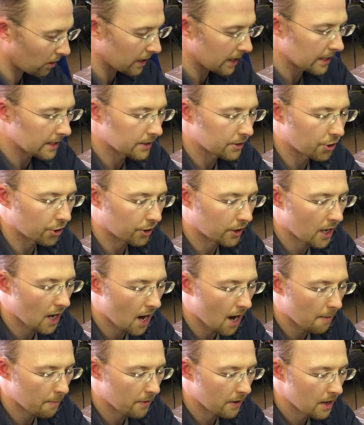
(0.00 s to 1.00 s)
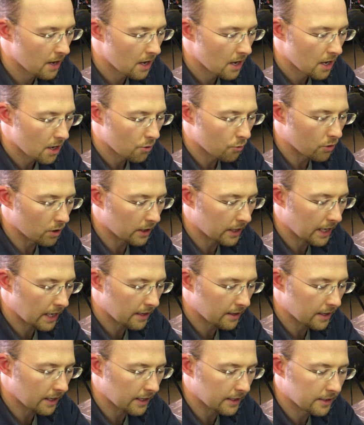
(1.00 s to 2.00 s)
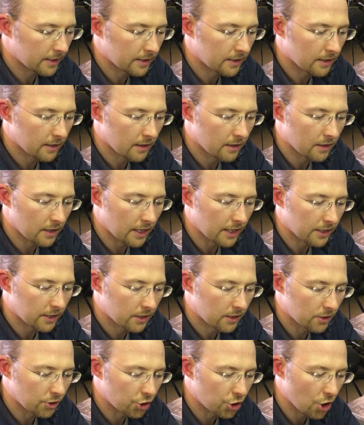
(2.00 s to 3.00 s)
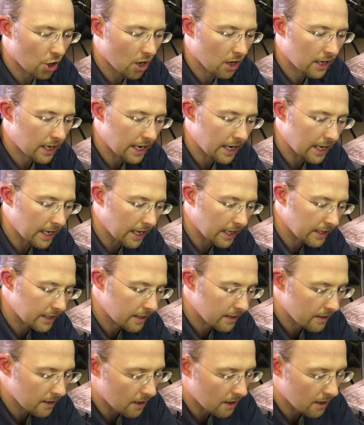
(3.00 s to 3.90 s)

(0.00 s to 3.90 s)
is your cup we will get this this junk in it.